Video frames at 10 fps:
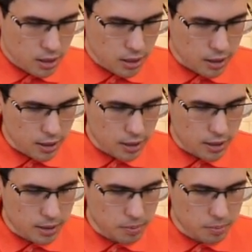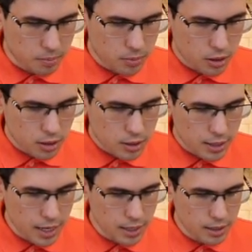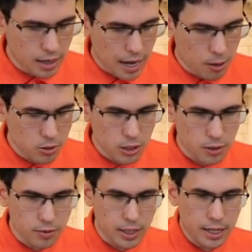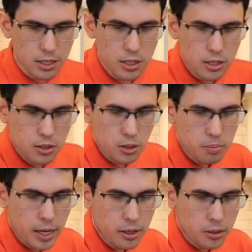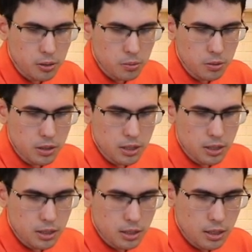Um, 10 ounces of diced tomatoes,